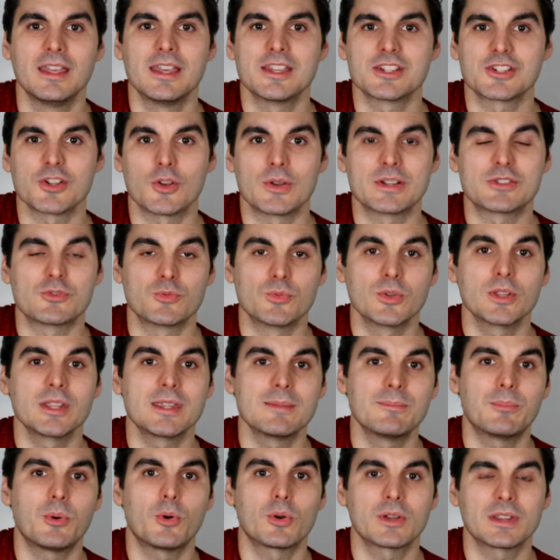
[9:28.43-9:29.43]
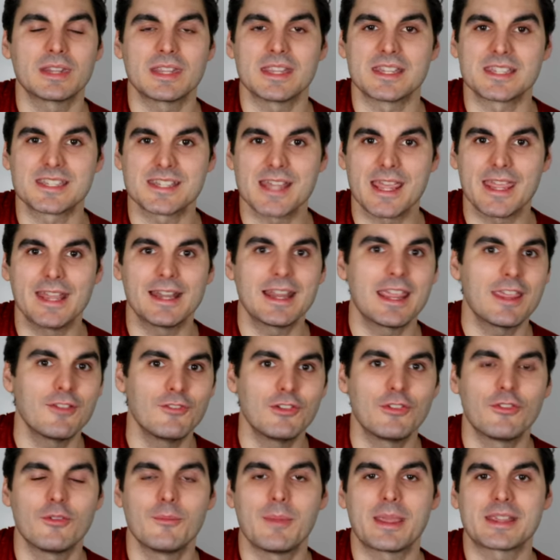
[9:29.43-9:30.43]
So it's really important that you say it, even
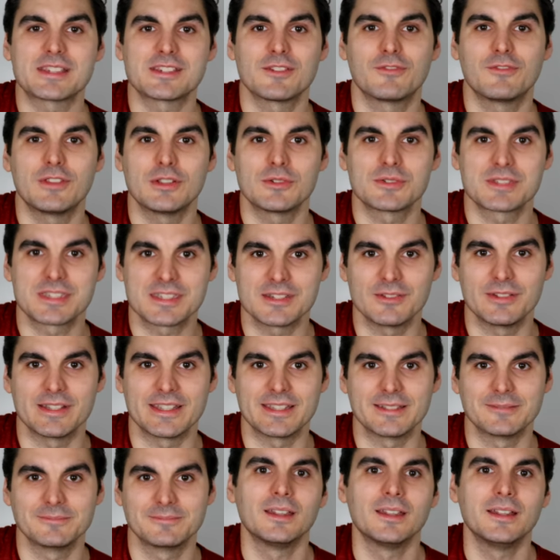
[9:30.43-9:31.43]
if it makes you feel silly.